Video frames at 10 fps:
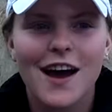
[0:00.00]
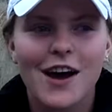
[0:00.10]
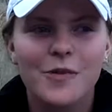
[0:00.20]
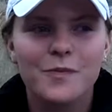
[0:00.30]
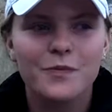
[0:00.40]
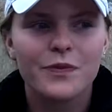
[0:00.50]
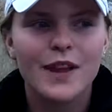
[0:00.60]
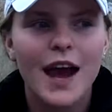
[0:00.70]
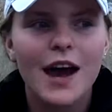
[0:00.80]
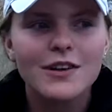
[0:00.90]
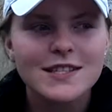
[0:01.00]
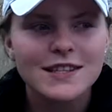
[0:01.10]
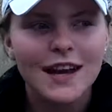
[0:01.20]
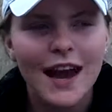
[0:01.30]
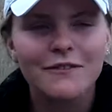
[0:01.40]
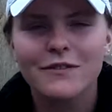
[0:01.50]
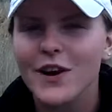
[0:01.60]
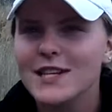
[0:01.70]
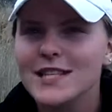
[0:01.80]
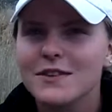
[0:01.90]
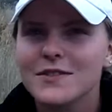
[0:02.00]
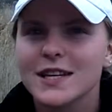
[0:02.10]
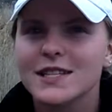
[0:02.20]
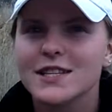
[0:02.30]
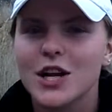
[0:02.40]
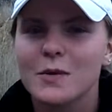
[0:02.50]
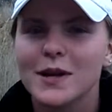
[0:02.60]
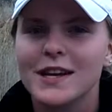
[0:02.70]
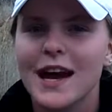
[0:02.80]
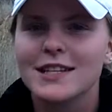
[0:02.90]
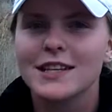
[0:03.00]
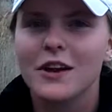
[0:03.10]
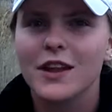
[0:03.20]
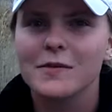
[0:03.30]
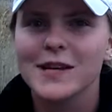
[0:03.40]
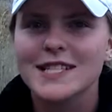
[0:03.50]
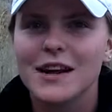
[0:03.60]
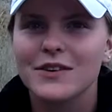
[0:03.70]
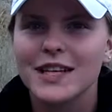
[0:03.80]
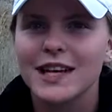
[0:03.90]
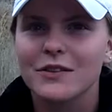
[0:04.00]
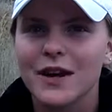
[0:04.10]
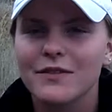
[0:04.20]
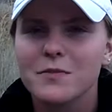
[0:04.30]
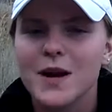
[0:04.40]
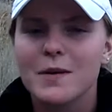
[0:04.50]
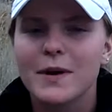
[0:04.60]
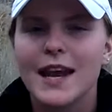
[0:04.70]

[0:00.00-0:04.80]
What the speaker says: At first I was determined not to go there because I wanted to get away from her,